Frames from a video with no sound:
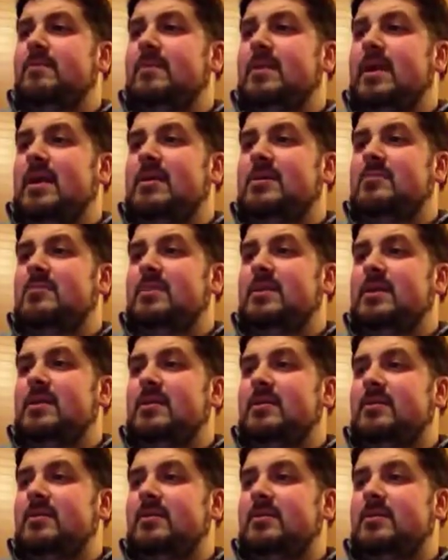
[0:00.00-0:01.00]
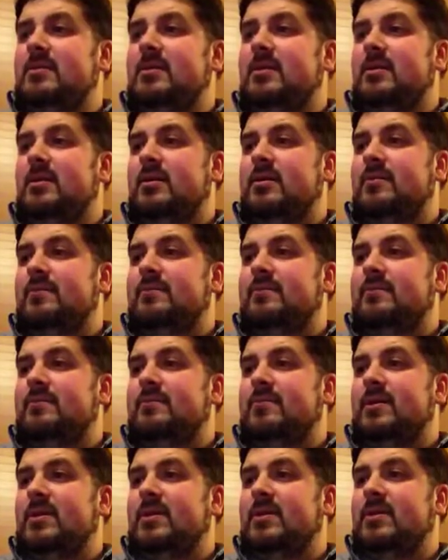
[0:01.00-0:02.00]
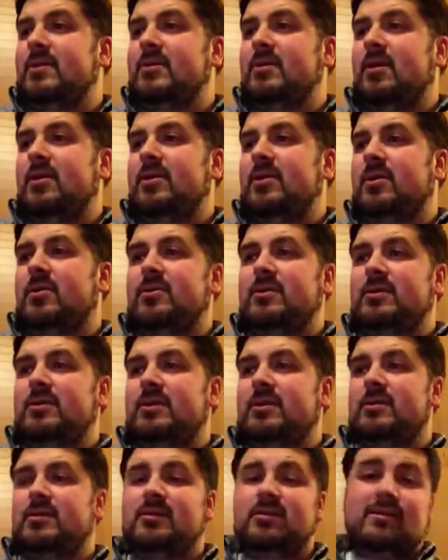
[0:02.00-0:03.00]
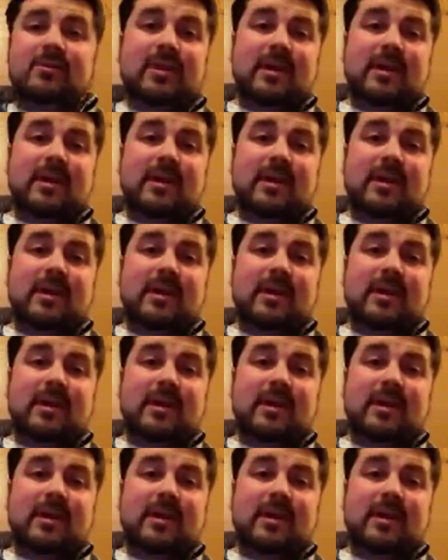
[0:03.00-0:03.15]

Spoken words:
SP, called artisans.